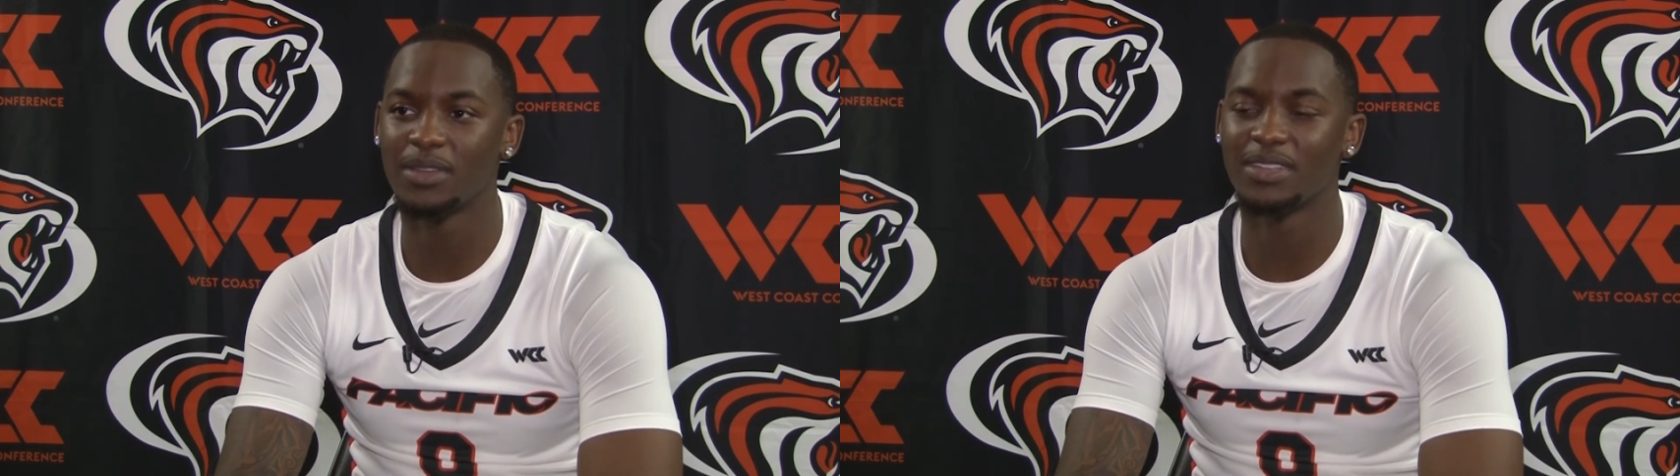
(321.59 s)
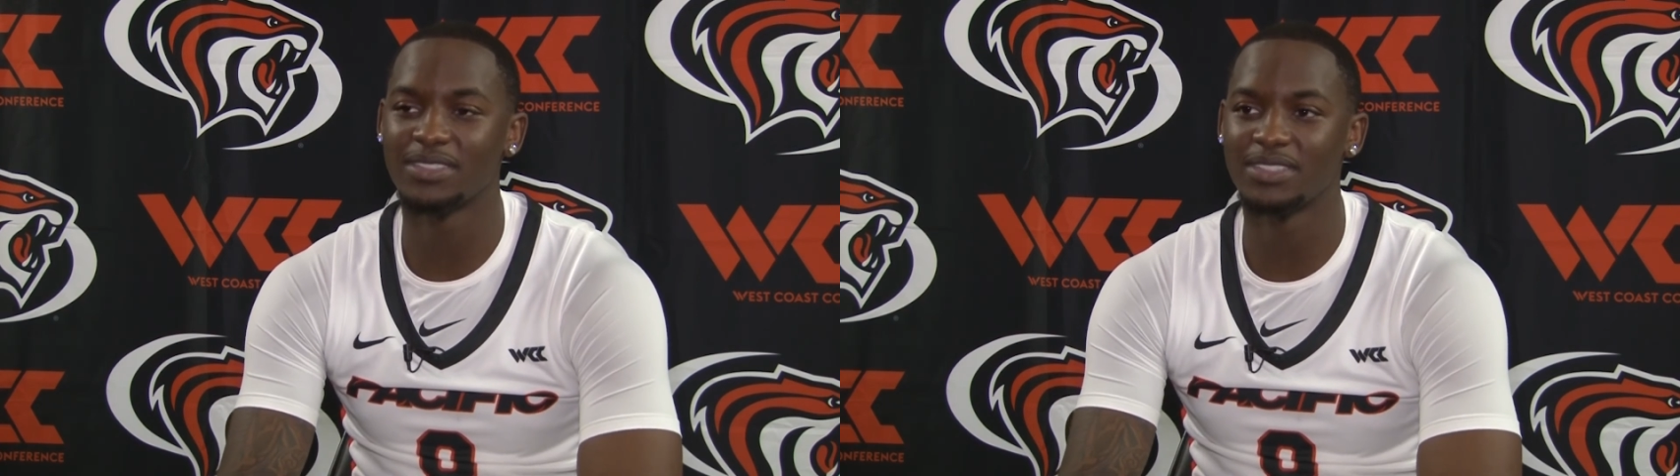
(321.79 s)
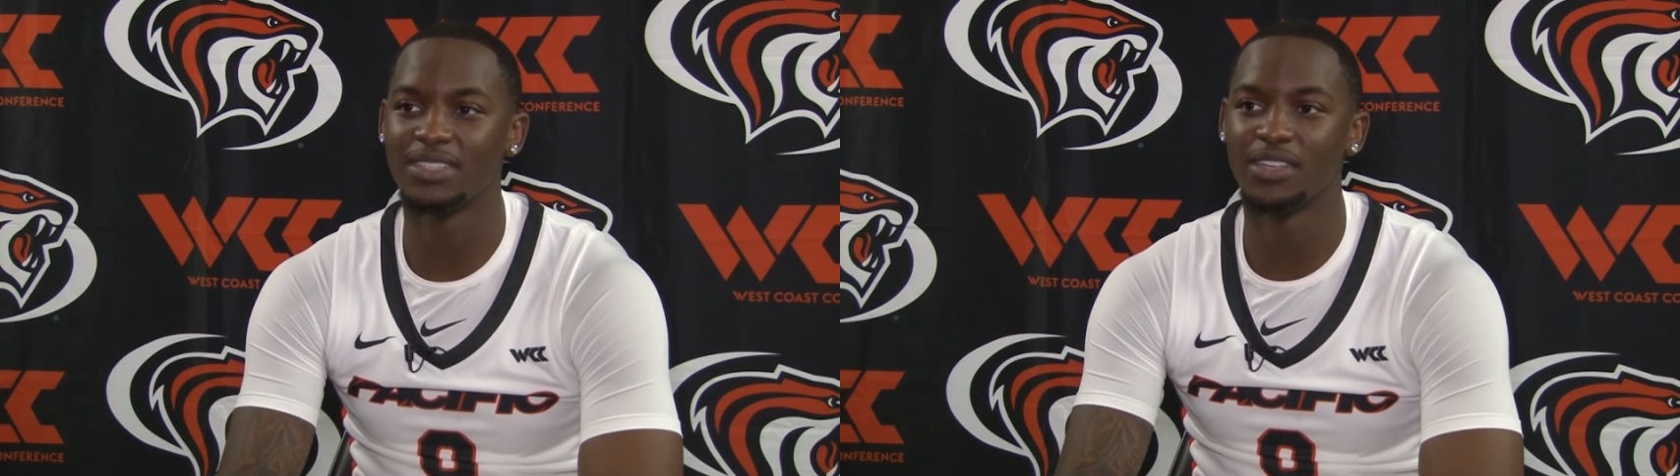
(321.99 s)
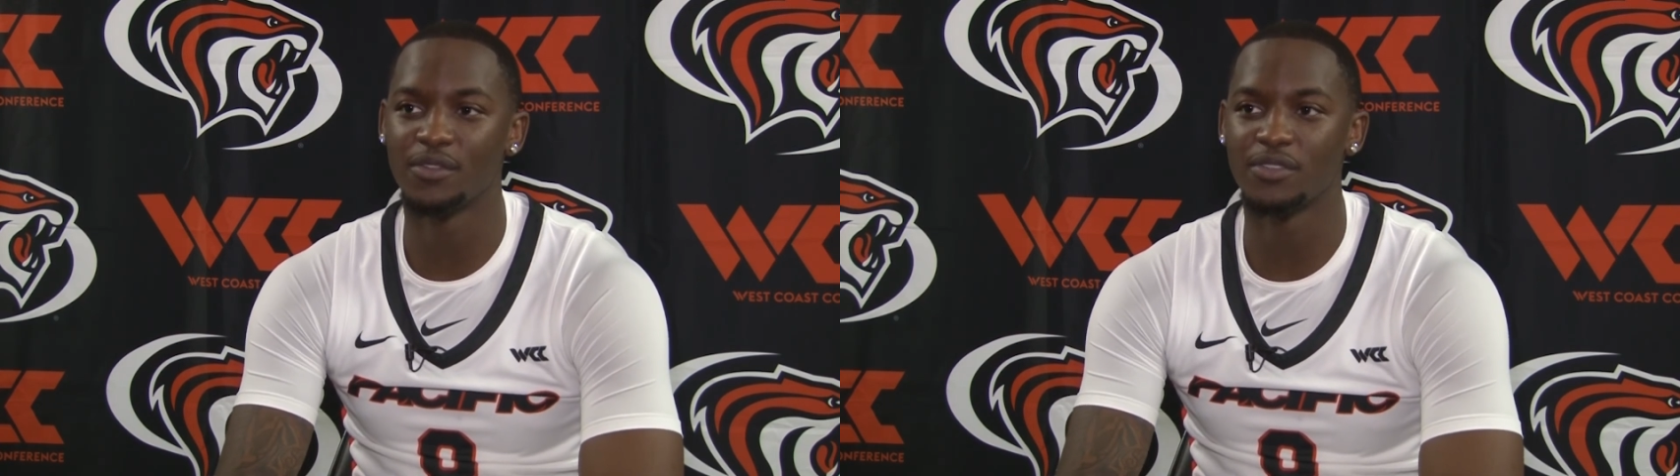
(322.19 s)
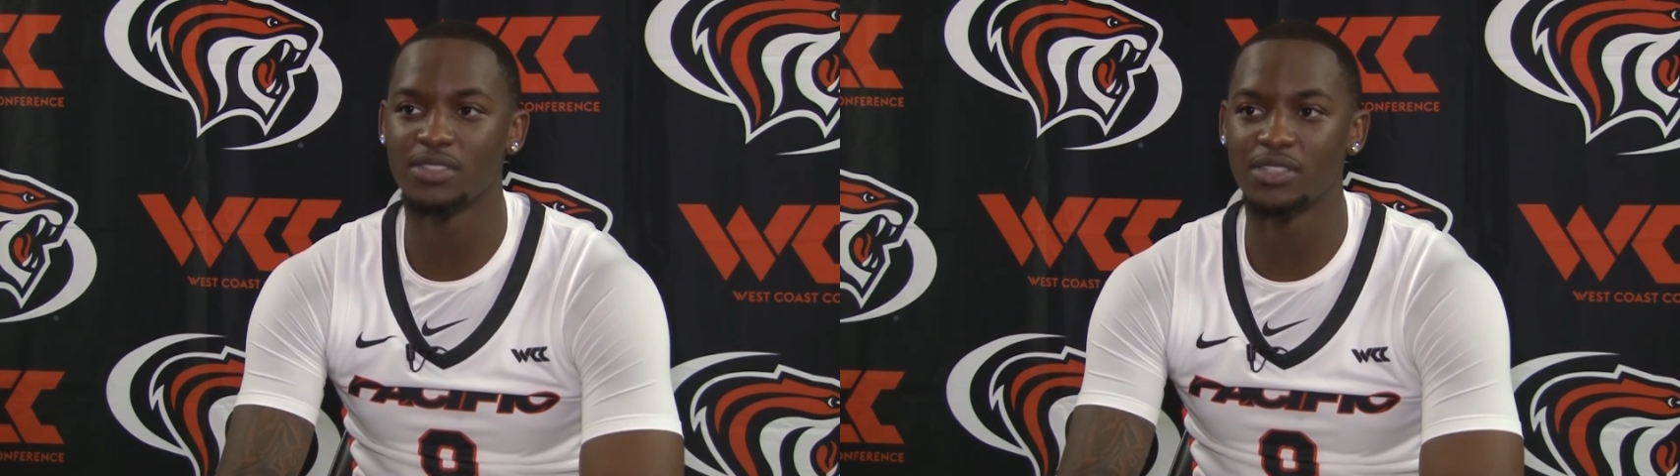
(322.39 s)
and see a
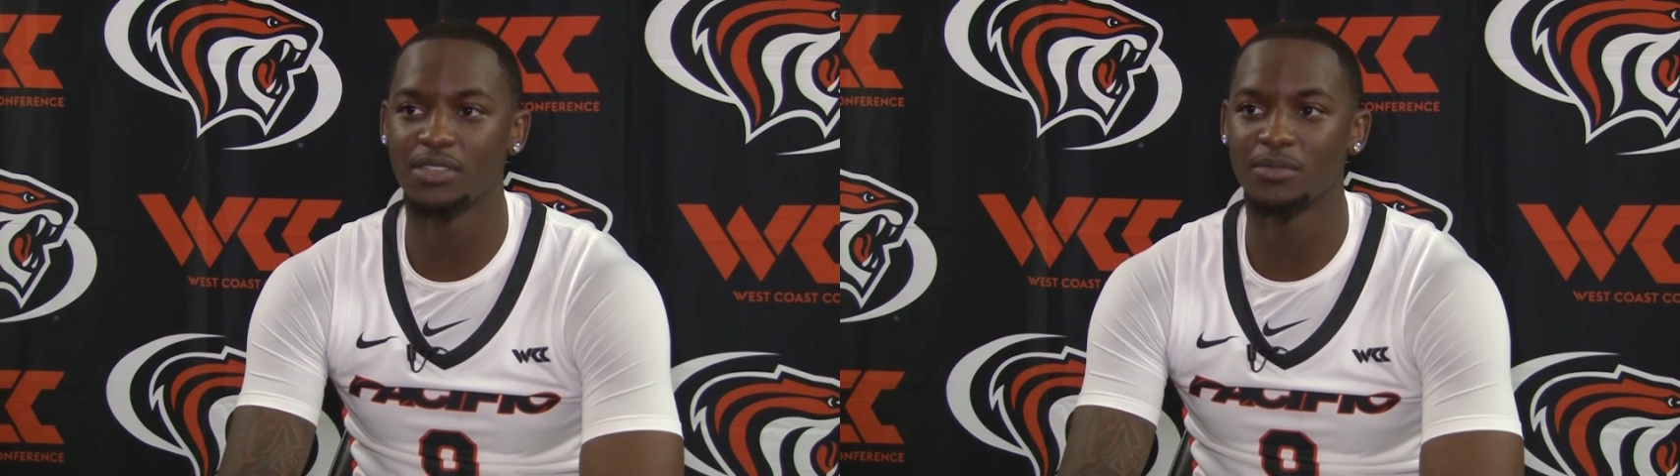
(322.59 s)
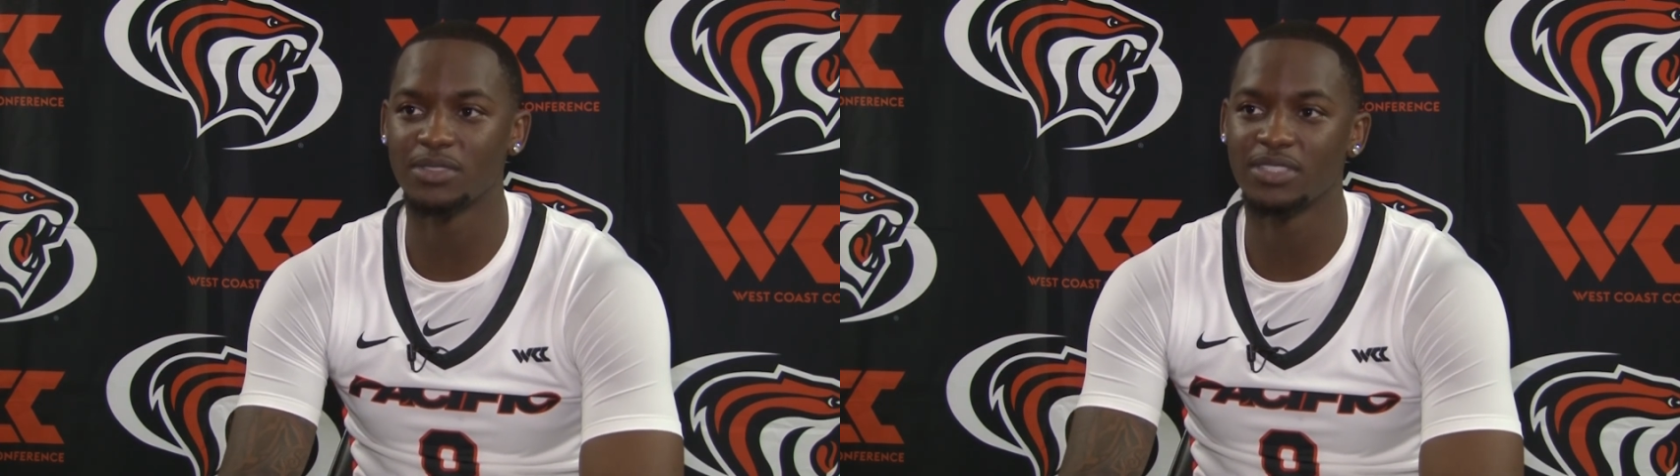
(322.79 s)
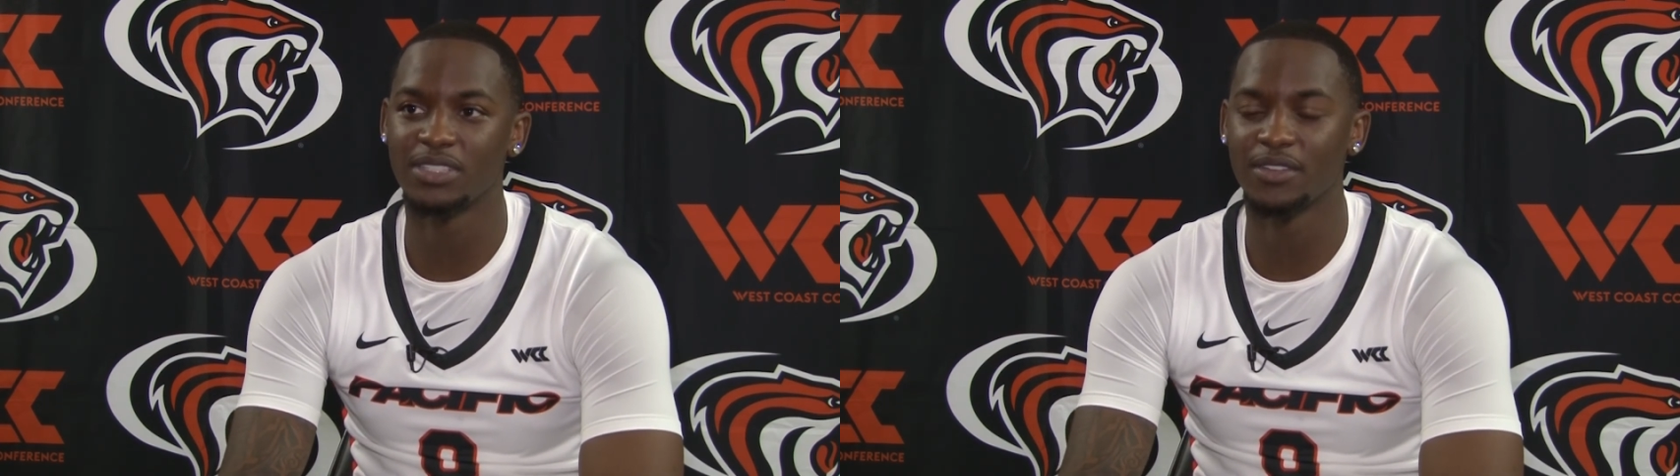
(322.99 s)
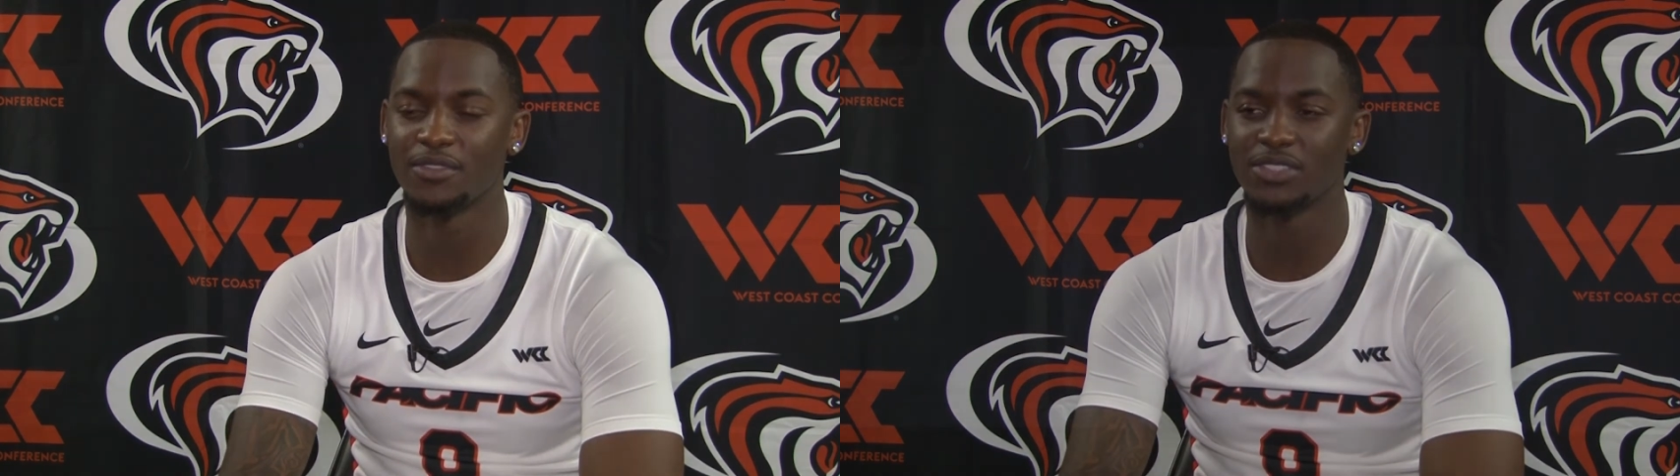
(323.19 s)
different team and see a different.